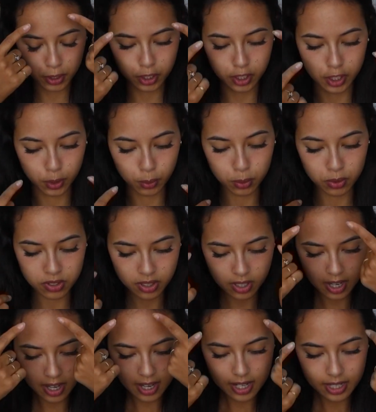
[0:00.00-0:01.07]
cute
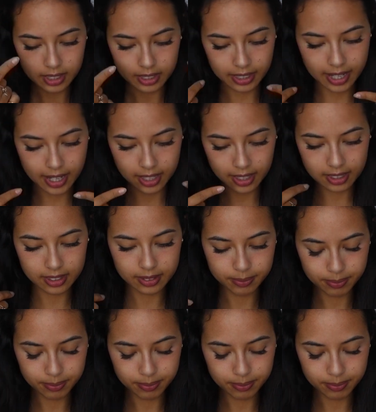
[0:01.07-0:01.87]
like